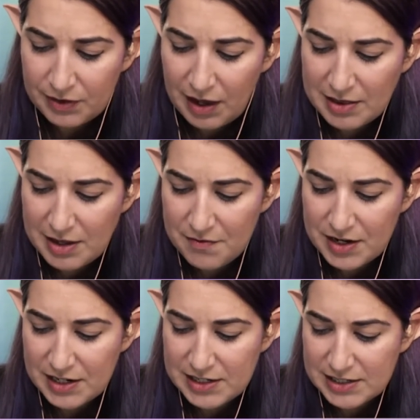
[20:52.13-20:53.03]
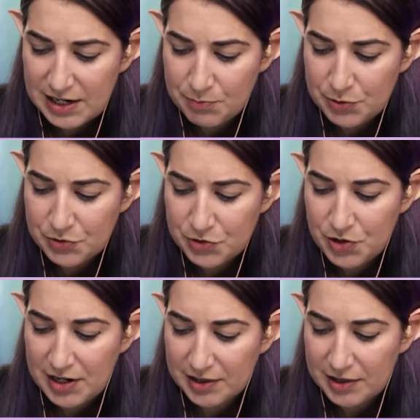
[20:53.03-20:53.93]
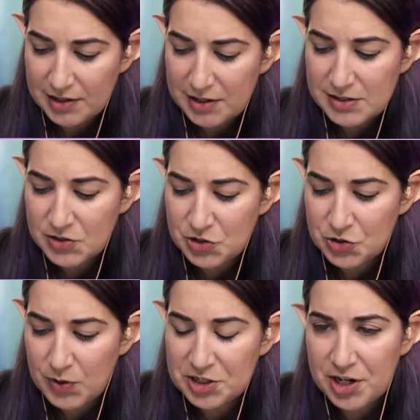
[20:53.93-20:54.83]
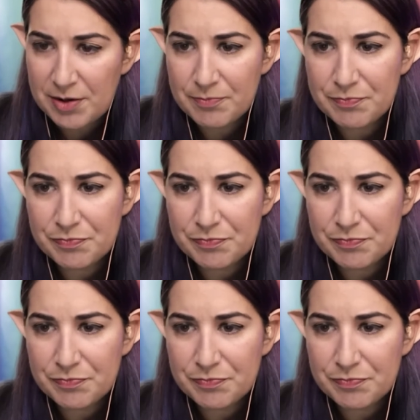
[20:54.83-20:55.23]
I love that it is a brute strength situation.